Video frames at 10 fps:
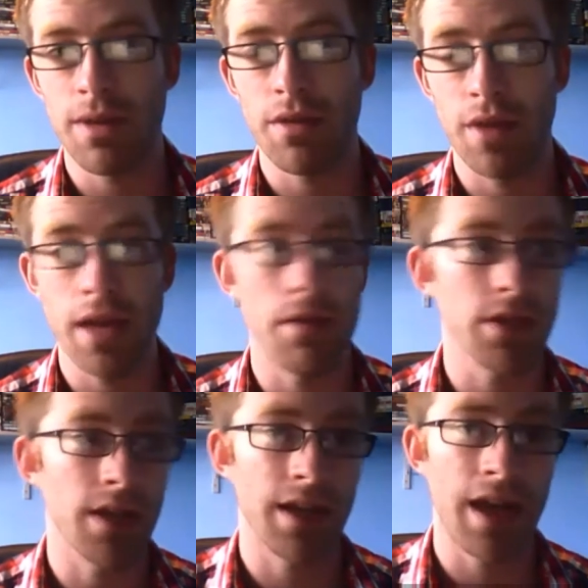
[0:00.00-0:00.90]
powerful
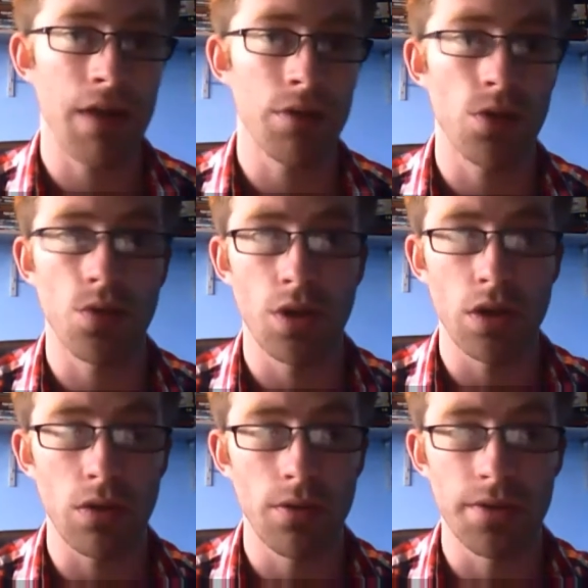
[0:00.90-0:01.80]
heroes like an Aragorn and
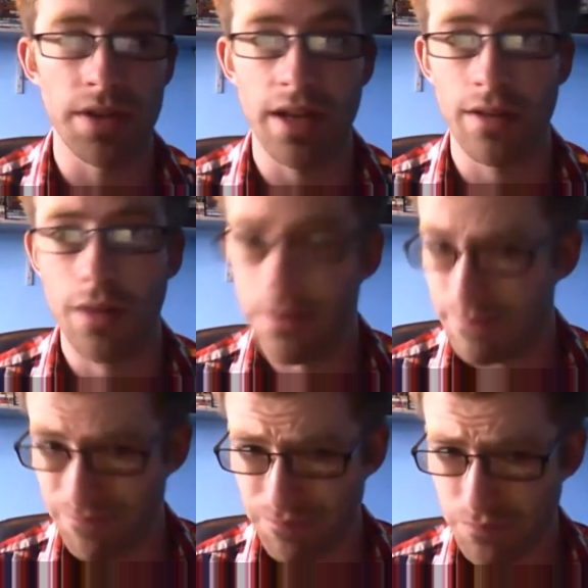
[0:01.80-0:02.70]
a Glorfindel,
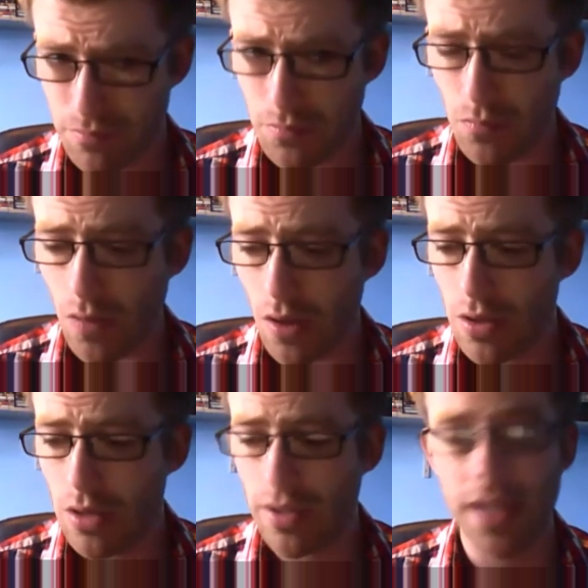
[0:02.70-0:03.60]

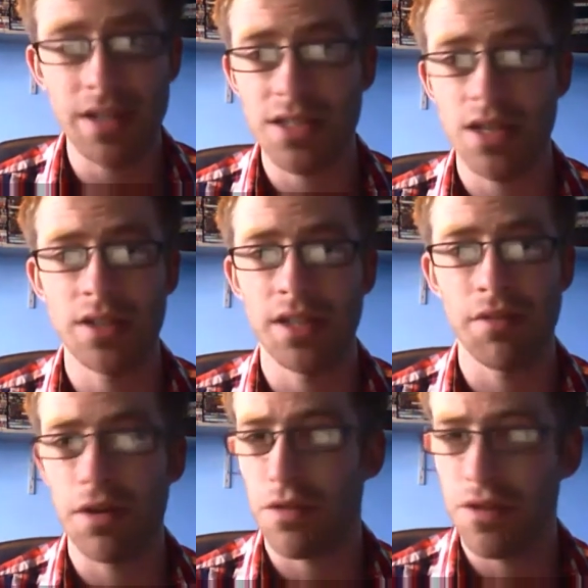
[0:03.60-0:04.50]
you're looking at a starting
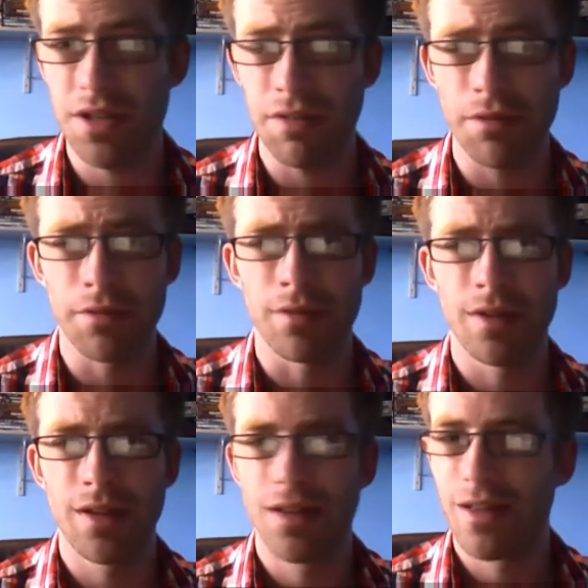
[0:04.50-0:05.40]
threat of 34.
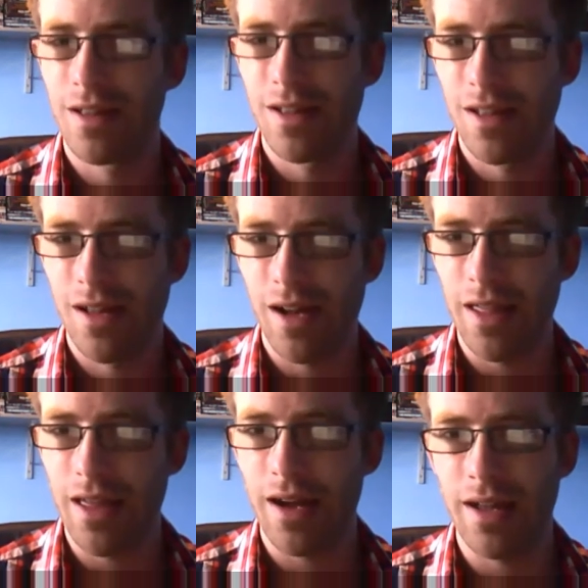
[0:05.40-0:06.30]

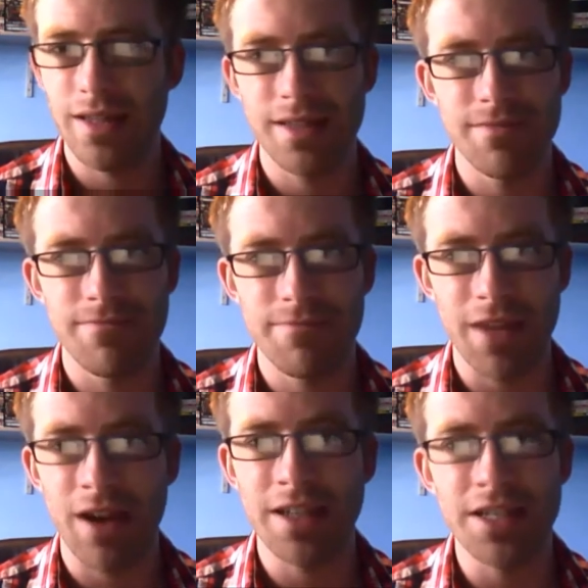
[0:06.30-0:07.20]
I,
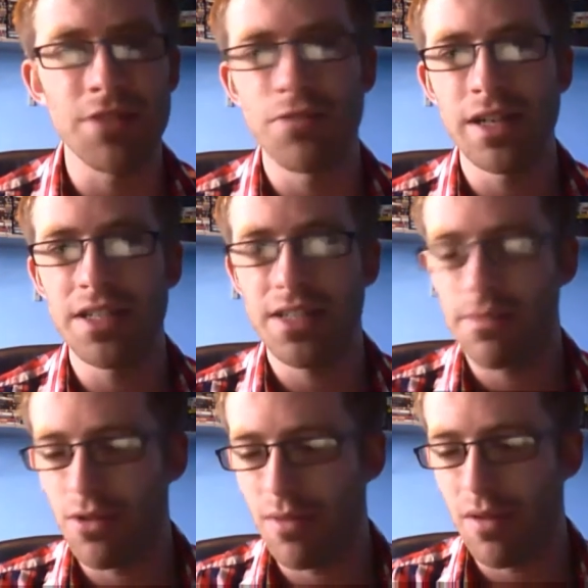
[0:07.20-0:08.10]
I don't really see
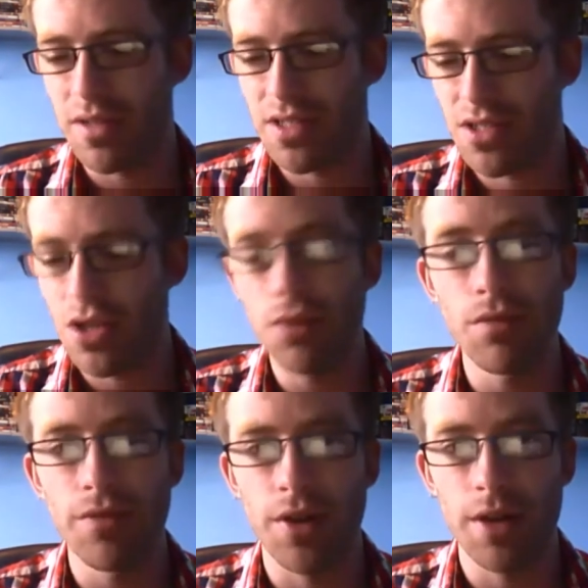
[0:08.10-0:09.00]
Bilbo as
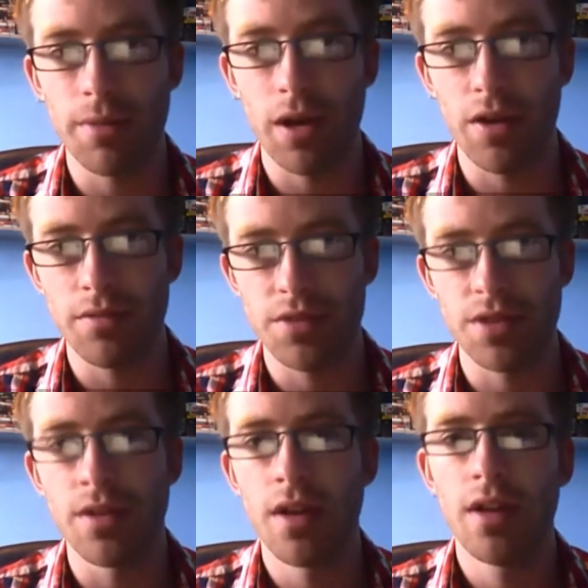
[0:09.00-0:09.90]
too viable an
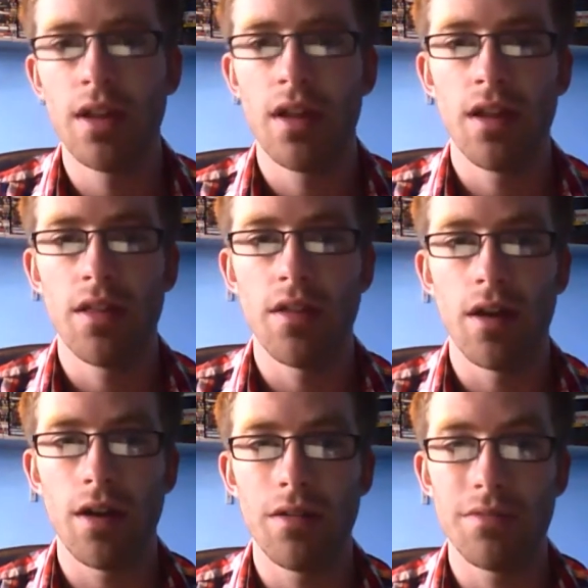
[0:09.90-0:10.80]
option.
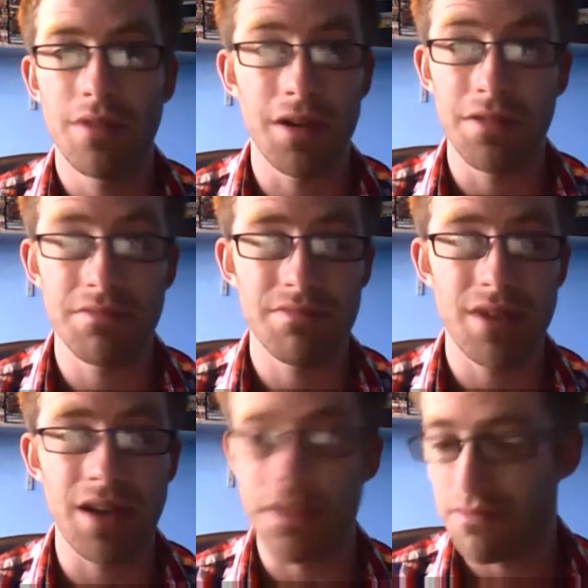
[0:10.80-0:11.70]
Uh,
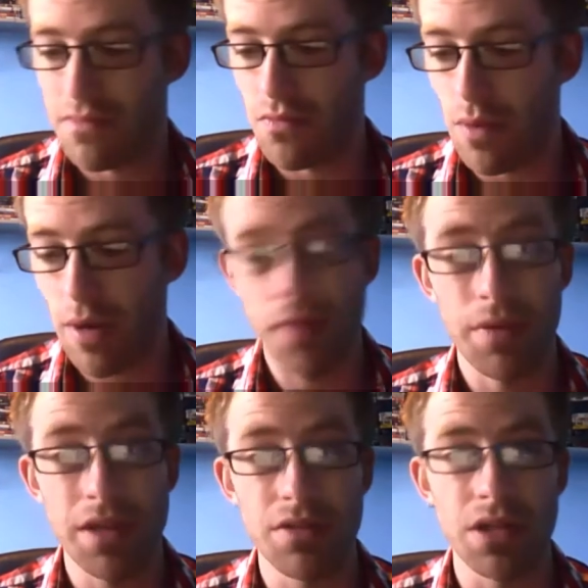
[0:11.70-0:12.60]
I whenever
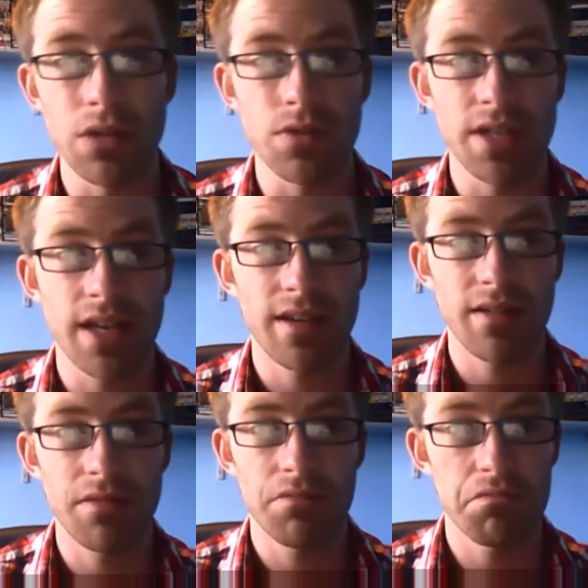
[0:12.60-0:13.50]
we use the Lore deck,
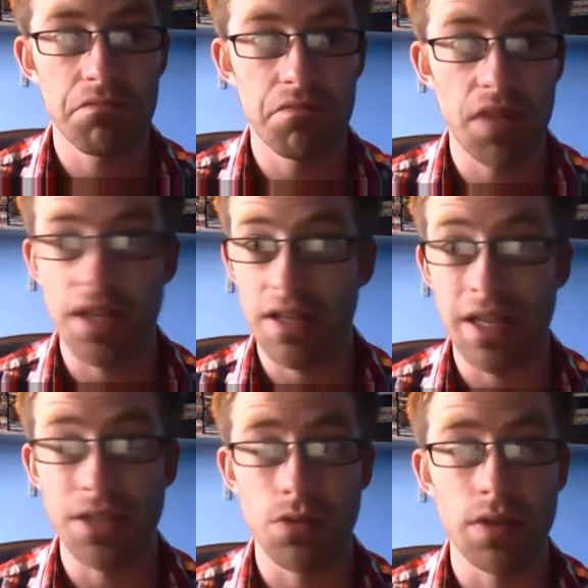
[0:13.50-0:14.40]

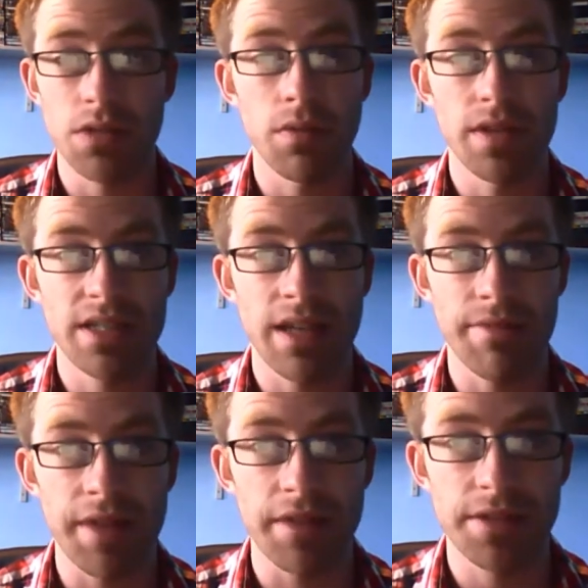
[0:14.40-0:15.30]
he's always the one that's
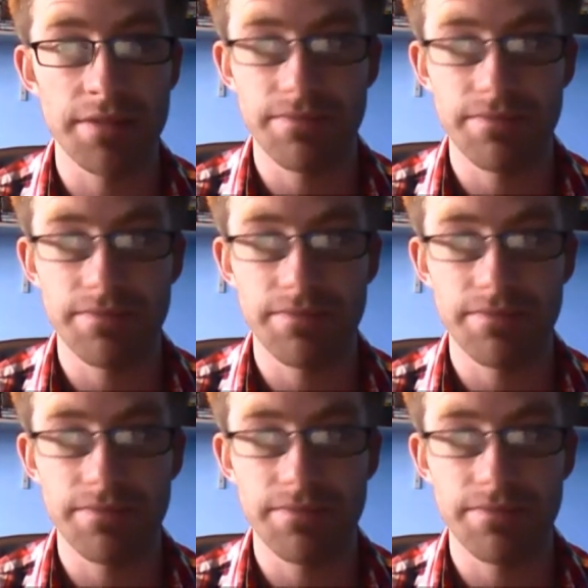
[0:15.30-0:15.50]
left out.